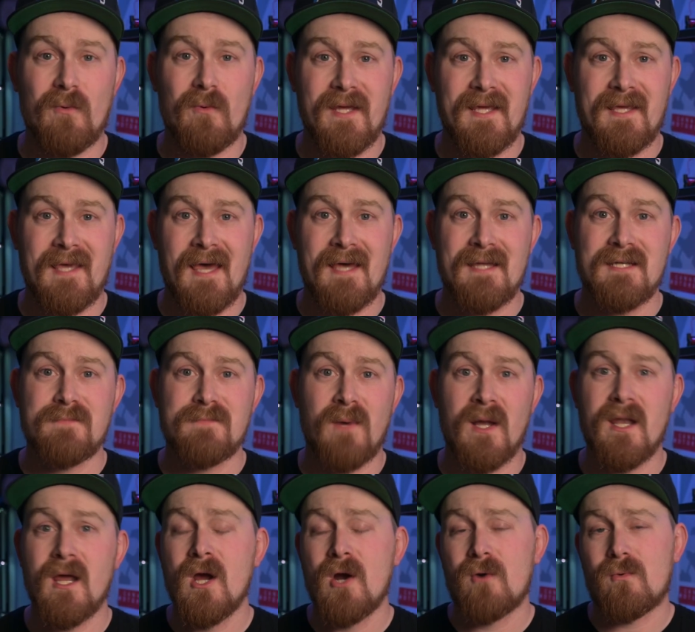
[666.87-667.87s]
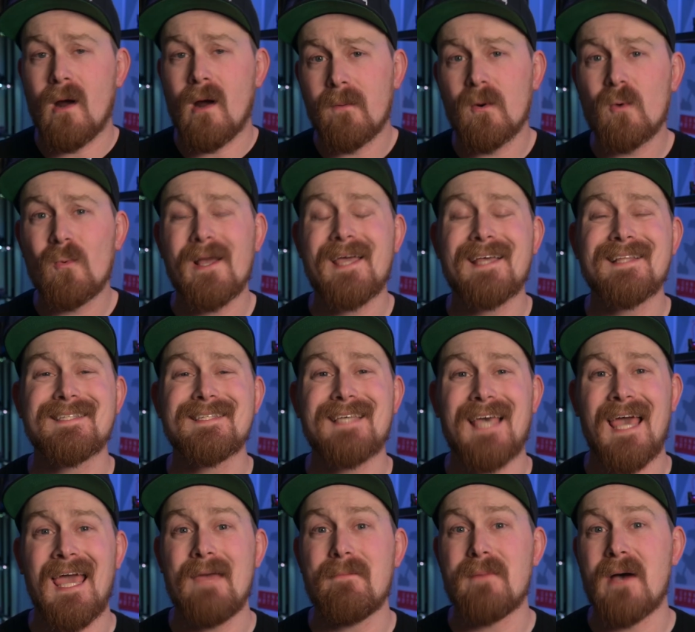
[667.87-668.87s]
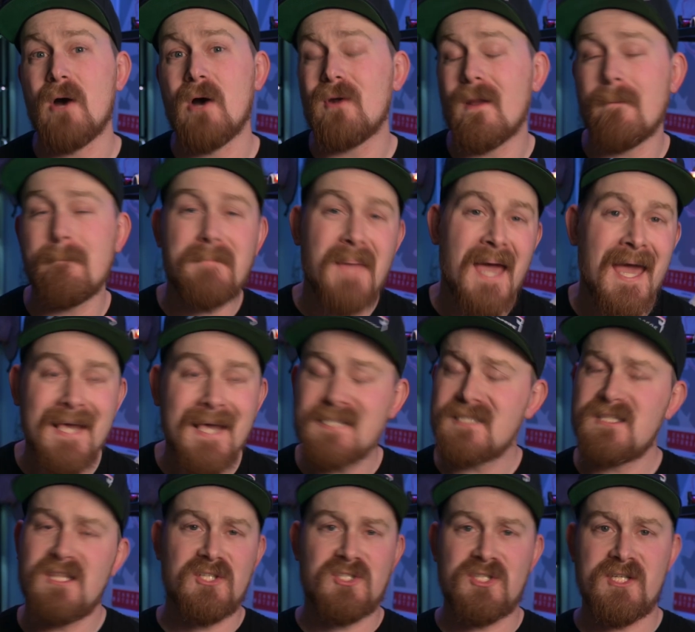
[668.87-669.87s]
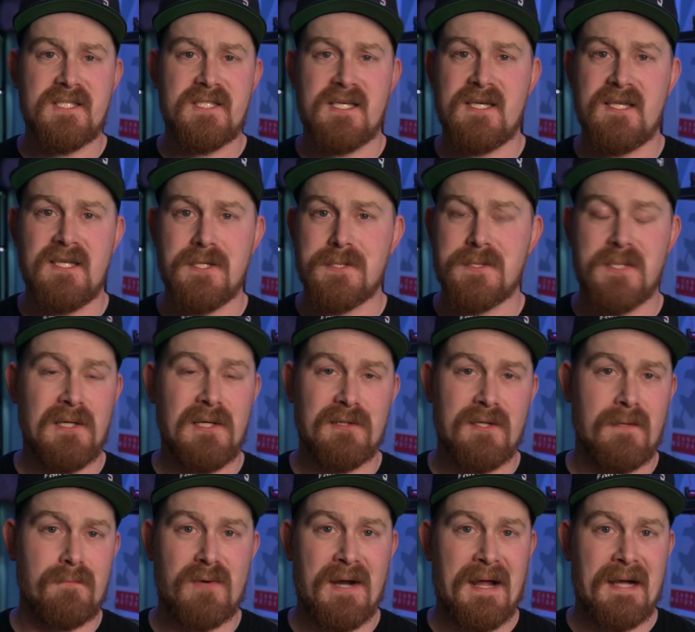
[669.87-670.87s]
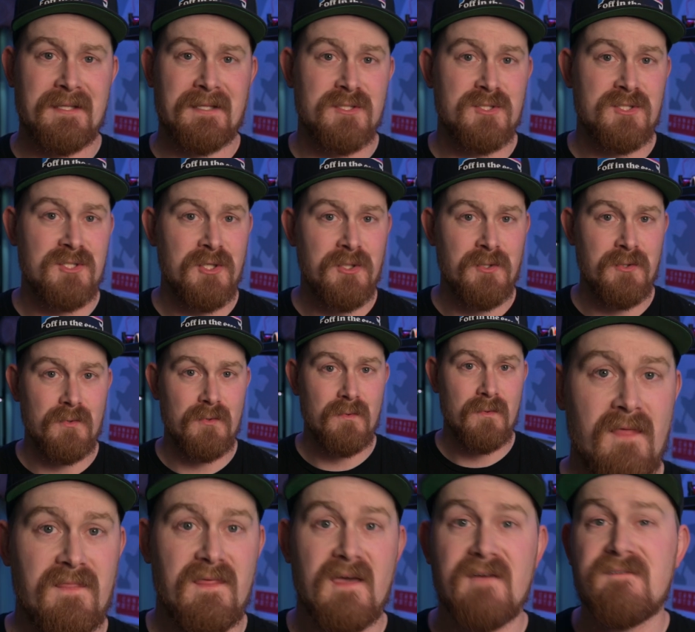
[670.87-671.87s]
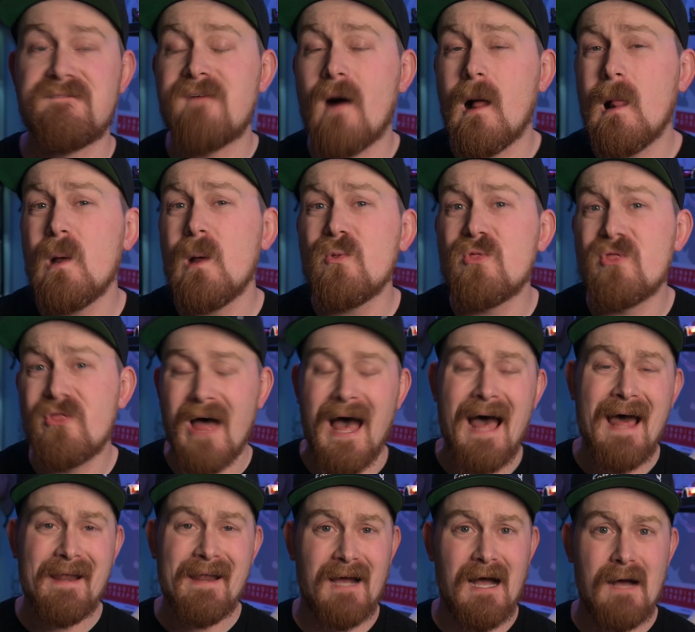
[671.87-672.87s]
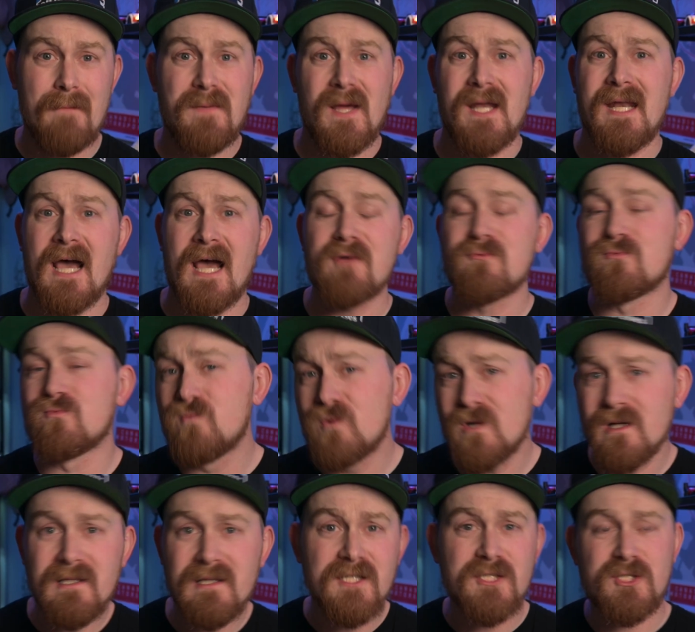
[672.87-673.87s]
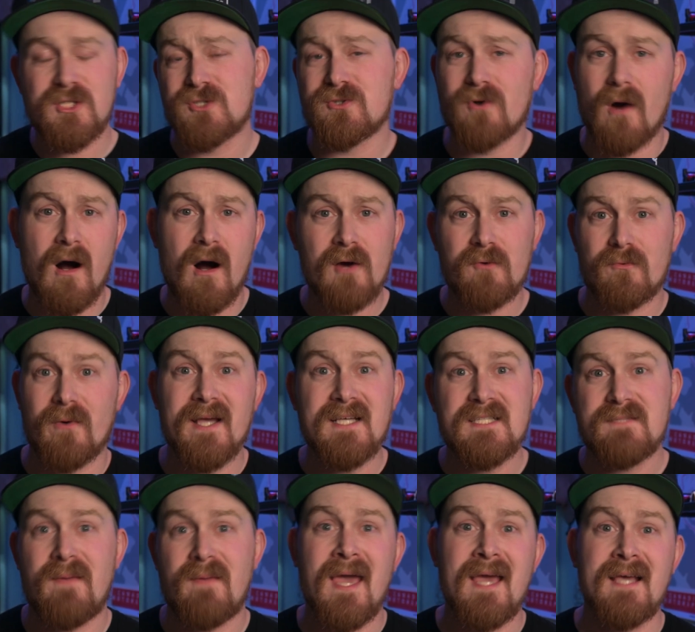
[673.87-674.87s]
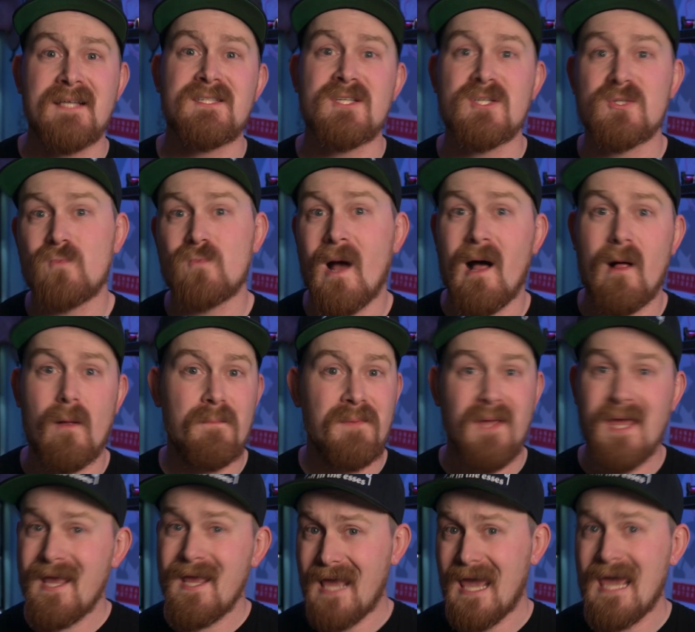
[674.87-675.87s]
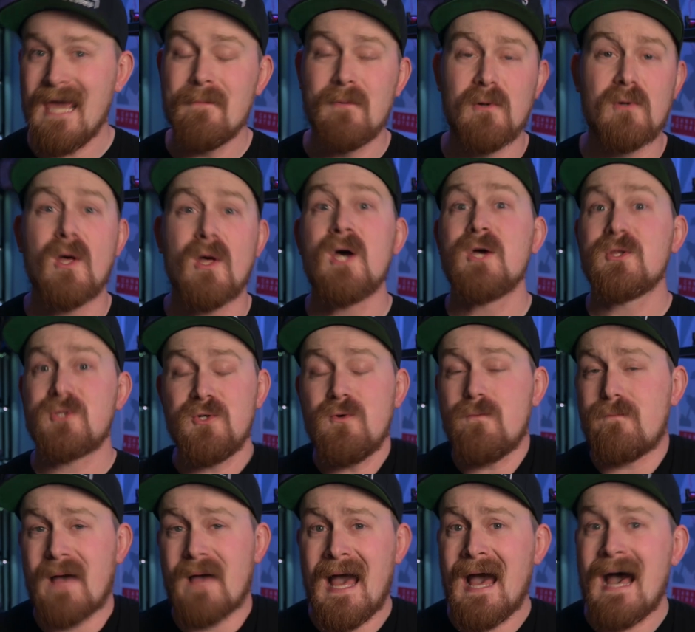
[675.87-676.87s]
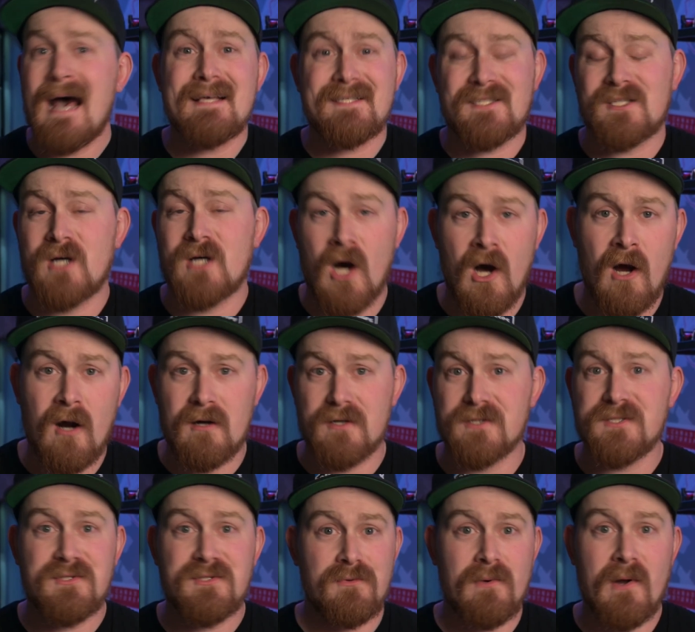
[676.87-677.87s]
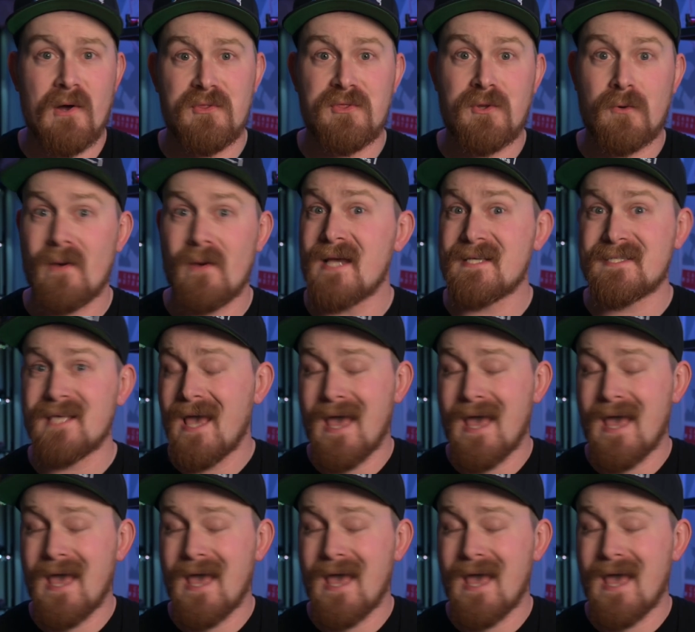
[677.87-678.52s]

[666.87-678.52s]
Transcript: weekend, but Robert Wickens came out and paced the GTD field in practice too. They followed that up and had really strong race pace as well, being able to pass cars throughout the race